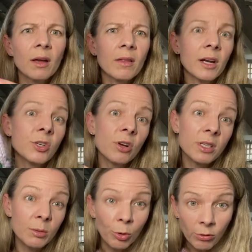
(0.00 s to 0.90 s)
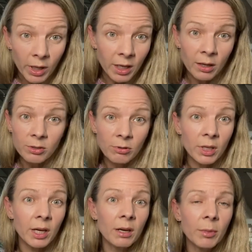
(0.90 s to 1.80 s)
Then I tried some green, I was
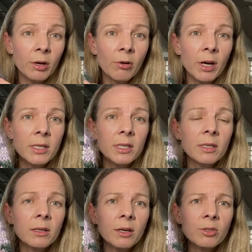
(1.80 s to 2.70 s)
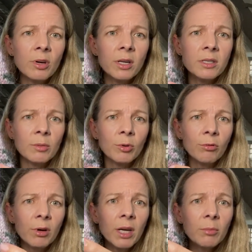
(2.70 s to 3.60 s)
really getting a bit crazy. I tried some
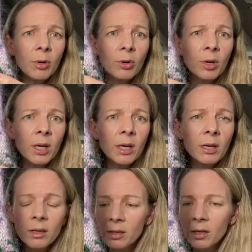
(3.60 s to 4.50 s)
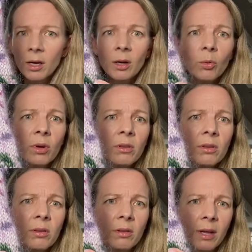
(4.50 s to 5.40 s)
green mohair with
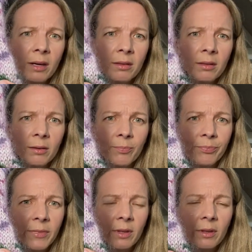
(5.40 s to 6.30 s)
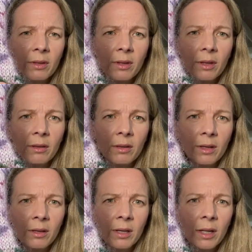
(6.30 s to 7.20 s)
like the
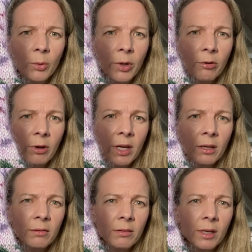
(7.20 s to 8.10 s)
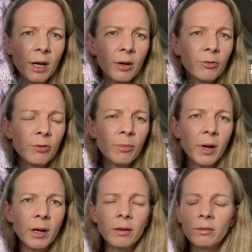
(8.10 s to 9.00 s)
yellowy green yarn from
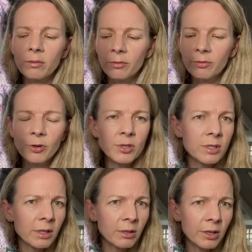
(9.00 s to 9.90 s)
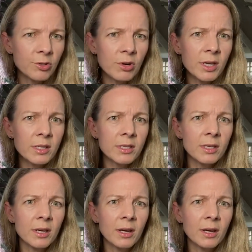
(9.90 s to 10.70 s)
my first Ilha dress.